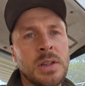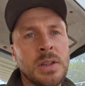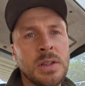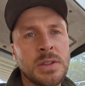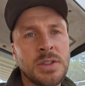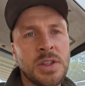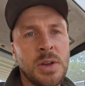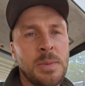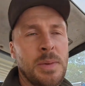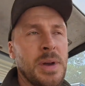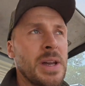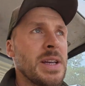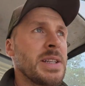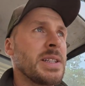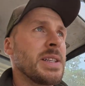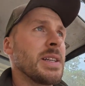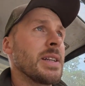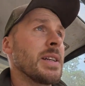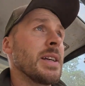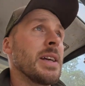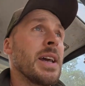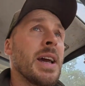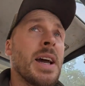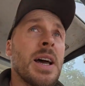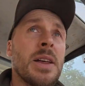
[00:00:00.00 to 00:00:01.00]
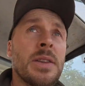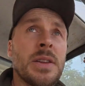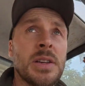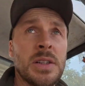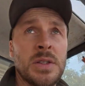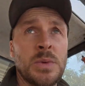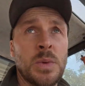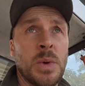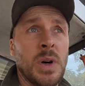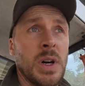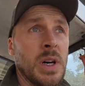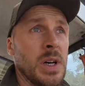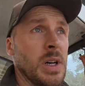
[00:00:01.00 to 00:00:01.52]
So basically how
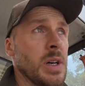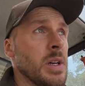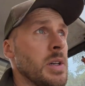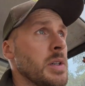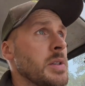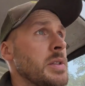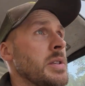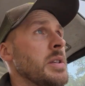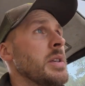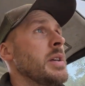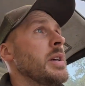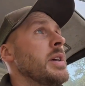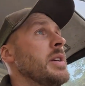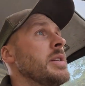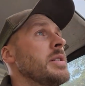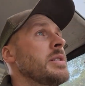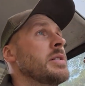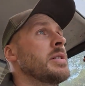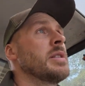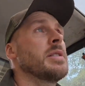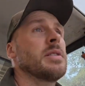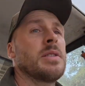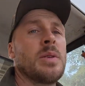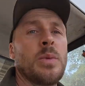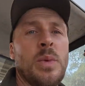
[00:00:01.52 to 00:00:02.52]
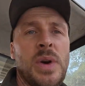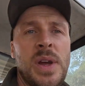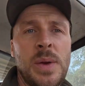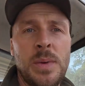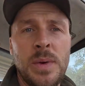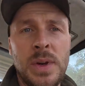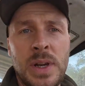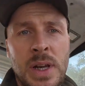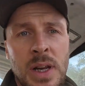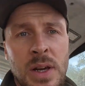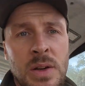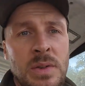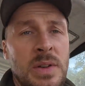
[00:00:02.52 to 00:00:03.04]
this works is the wheat
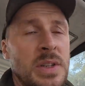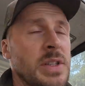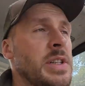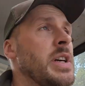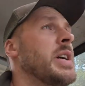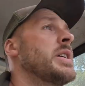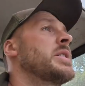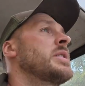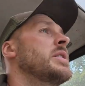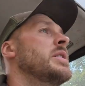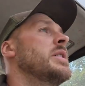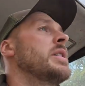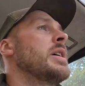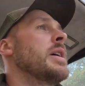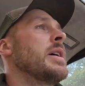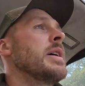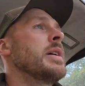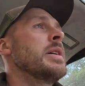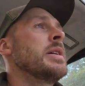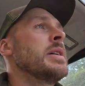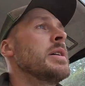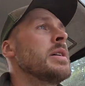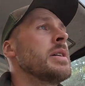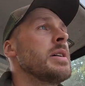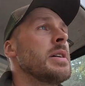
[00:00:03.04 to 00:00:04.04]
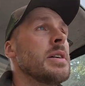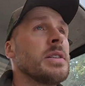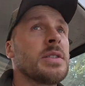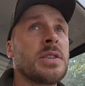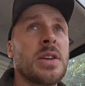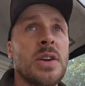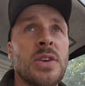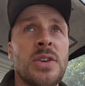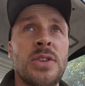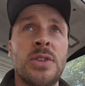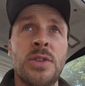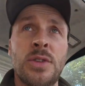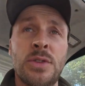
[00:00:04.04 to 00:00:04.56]
we loaded yesterday is
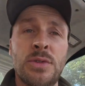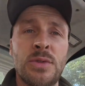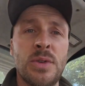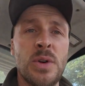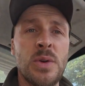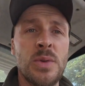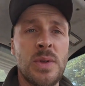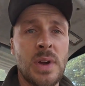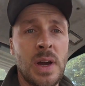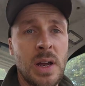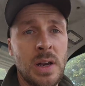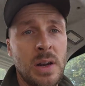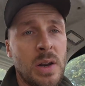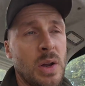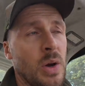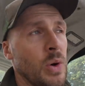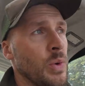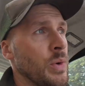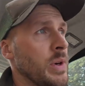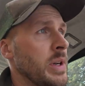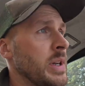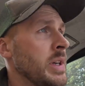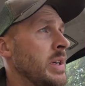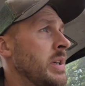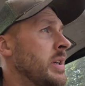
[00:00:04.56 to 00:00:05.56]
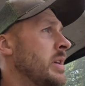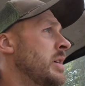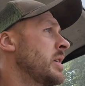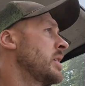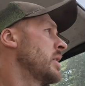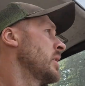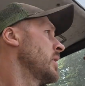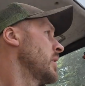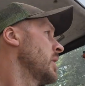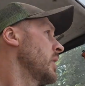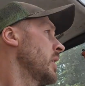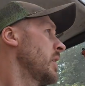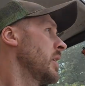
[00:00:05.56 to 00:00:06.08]
going through that lorry
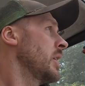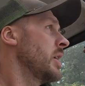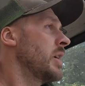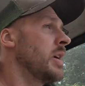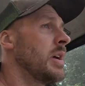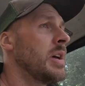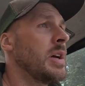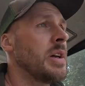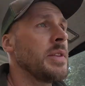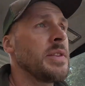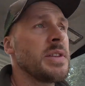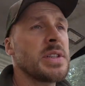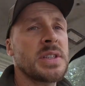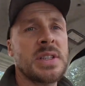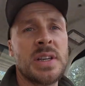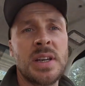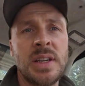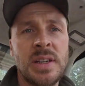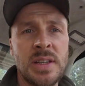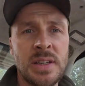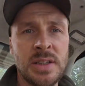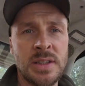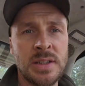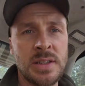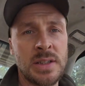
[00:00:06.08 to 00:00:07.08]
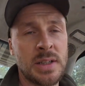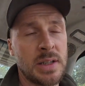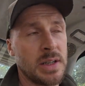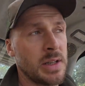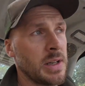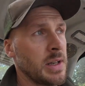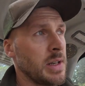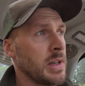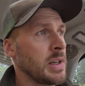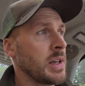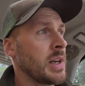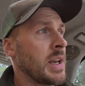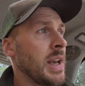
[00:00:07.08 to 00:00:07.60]
and the seed is
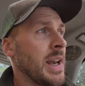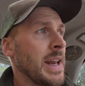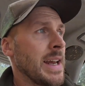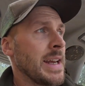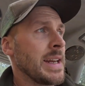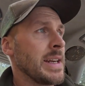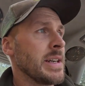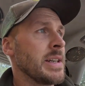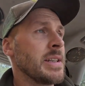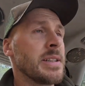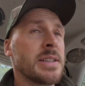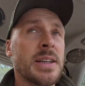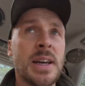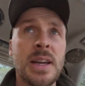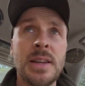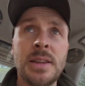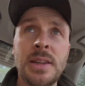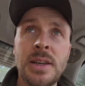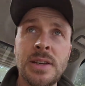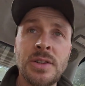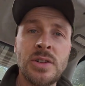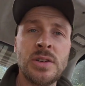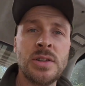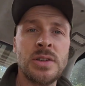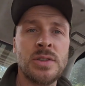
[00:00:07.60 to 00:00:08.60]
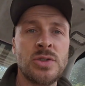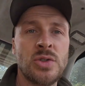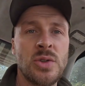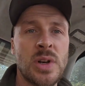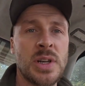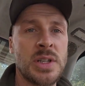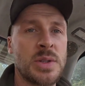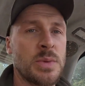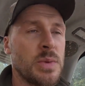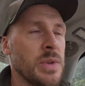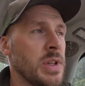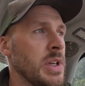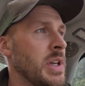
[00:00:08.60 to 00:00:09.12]
cleaned and then
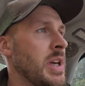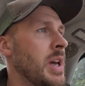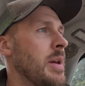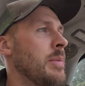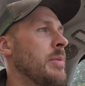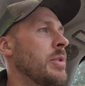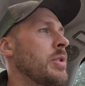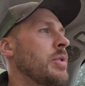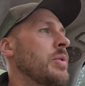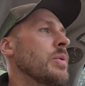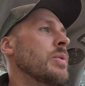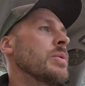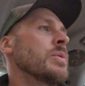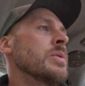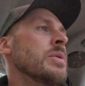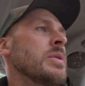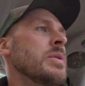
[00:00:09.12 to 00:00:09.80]
dressed with the chemical.